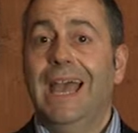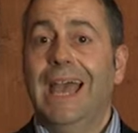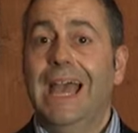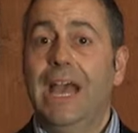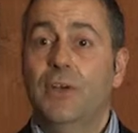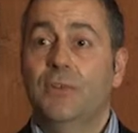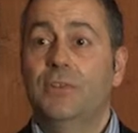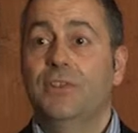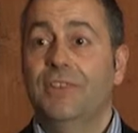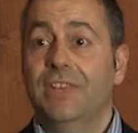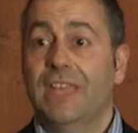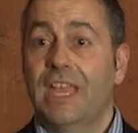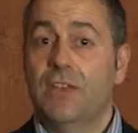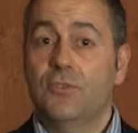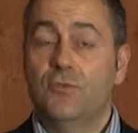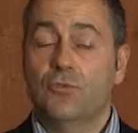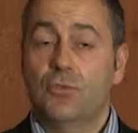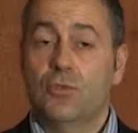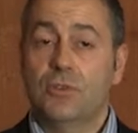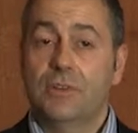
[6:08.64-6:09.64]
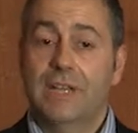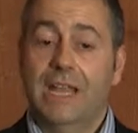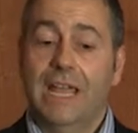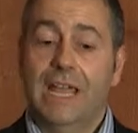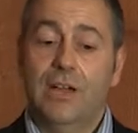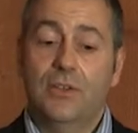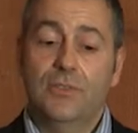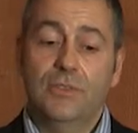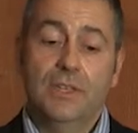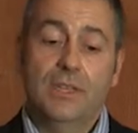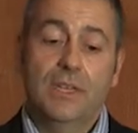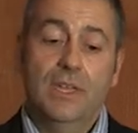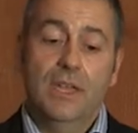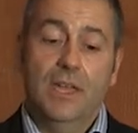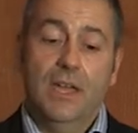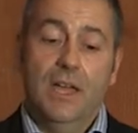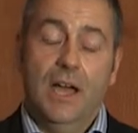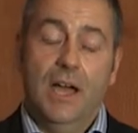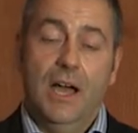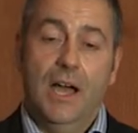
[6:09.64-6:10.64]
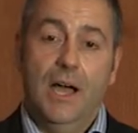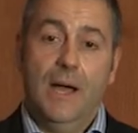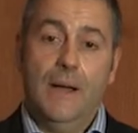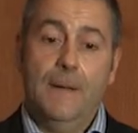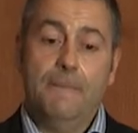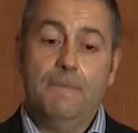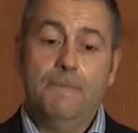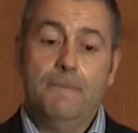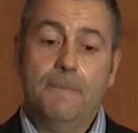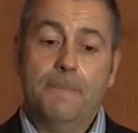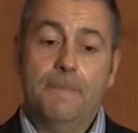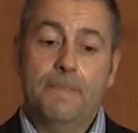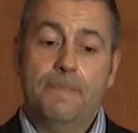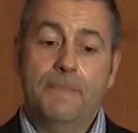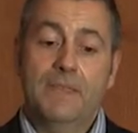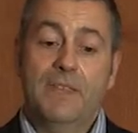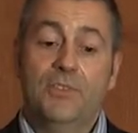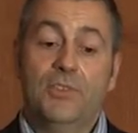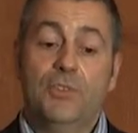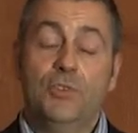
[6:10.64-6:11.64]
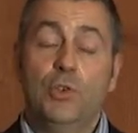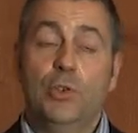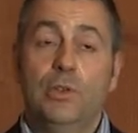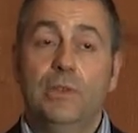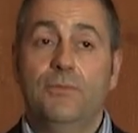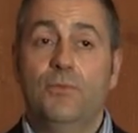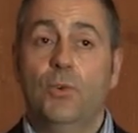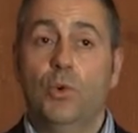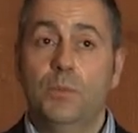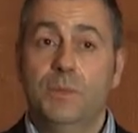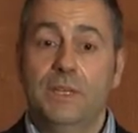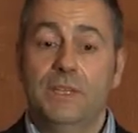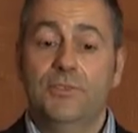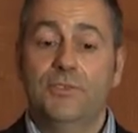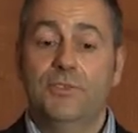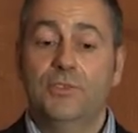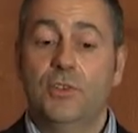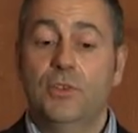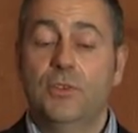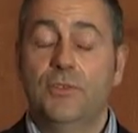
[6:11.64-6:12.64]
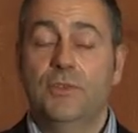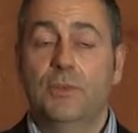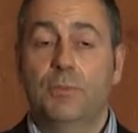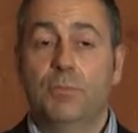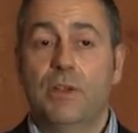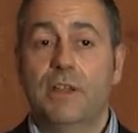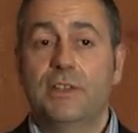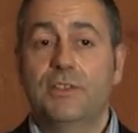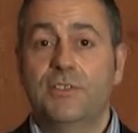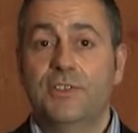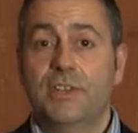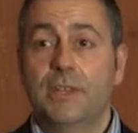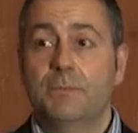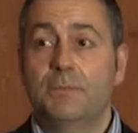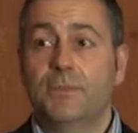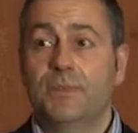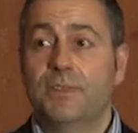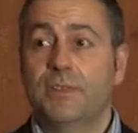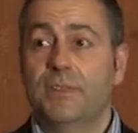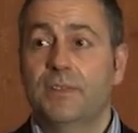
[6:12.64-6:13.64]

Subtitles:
how does it get drawn down. There's a newly formed Institute of Apprenticeships.